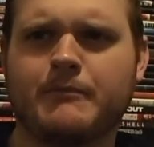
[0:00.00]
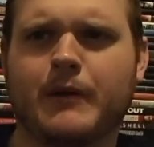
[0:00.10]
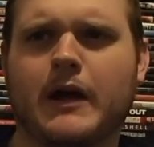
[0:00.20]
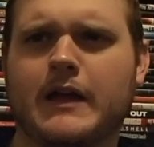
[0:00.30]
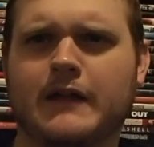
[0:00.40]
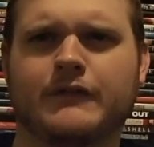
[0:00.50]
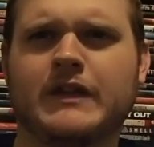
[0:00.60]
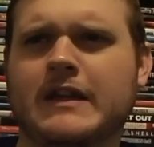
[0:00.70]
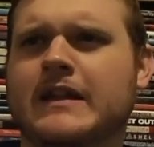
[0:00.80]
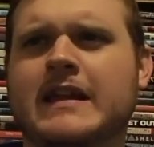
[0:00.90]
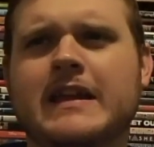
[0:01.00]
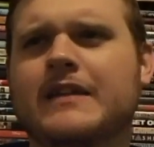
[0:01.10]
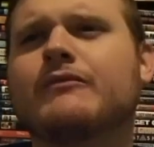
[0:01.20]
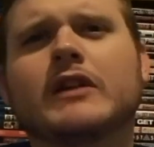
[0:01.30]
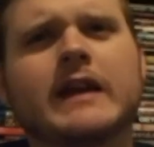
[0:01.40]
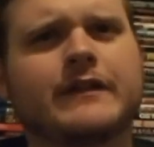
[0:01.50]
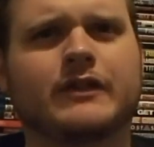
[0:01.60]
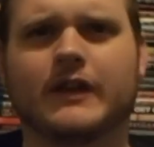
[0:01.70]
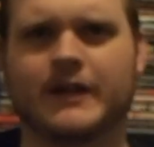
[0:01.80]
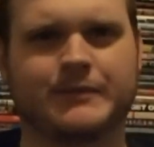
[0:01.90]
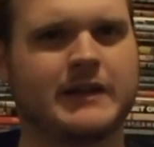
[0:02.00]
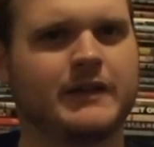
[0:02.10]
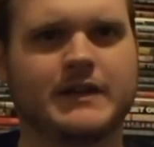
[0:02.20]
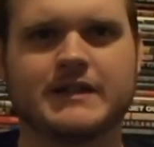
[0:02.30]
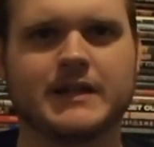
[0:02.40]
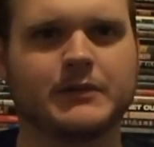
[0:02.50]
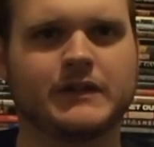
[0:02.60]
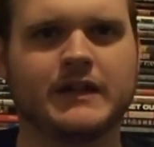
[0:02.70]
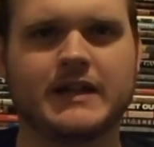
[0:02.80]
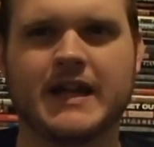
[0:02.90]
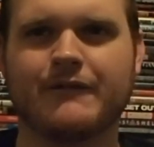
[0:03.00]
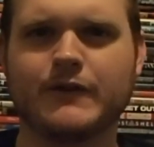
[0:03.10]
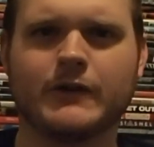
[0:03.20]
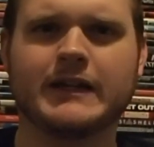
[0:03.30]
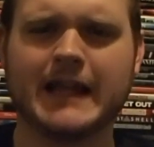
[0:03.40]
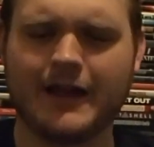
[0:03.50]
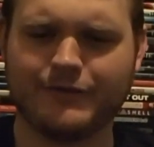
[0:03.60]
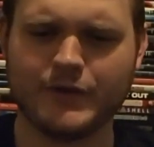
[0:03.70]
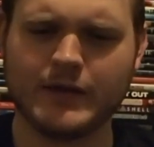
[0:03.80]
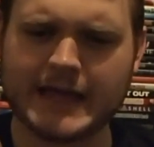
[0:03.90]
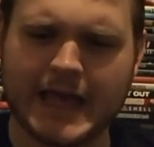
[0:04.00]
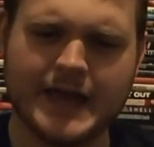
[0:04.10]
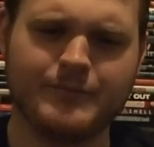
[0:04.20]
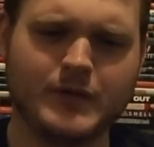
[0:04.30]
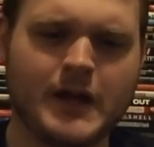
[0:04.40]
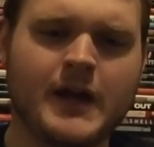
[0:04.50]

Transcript: But he didn't really have to light up that lightsaber, did he? I feel like that. I feel like him.